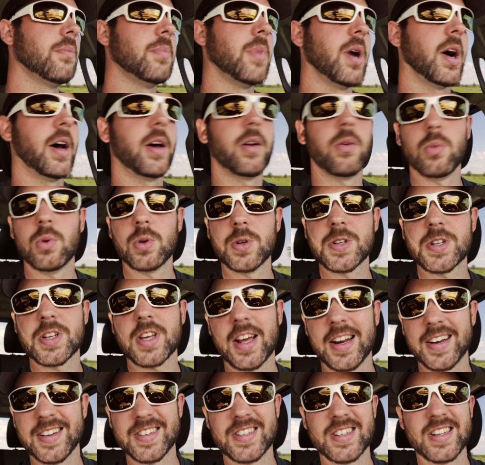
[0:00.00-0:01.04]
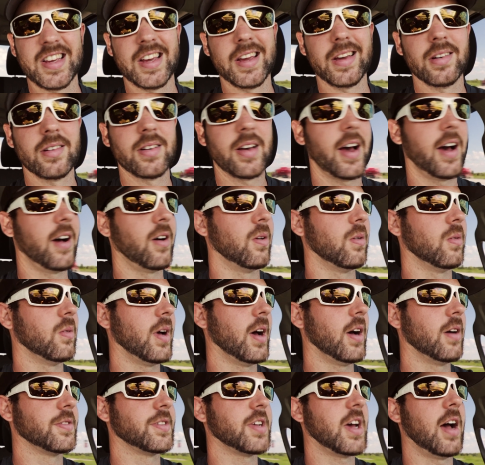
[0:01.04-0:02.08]
but we'll just kind of see
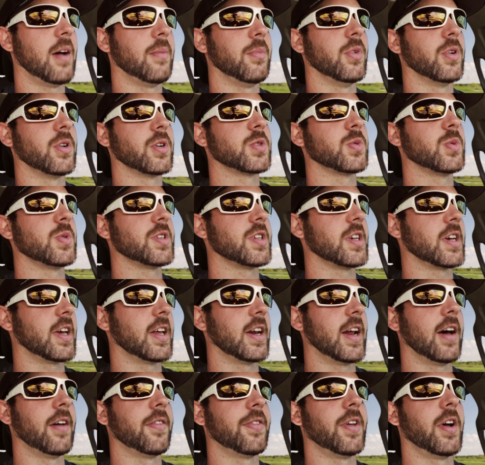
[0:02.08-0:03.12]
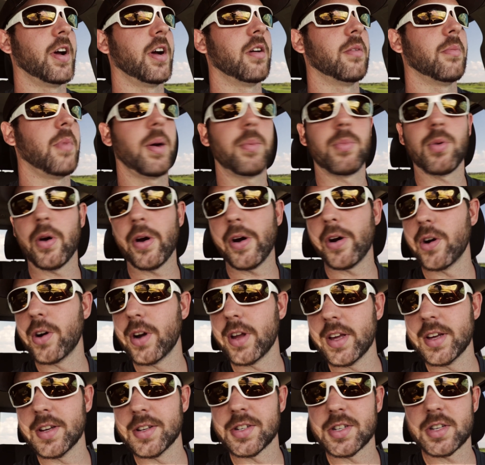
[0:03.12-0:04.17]
how time looks once I get out there. My
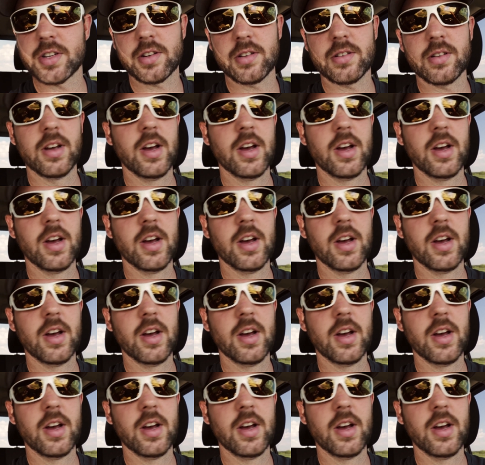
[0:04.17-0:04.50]
priority is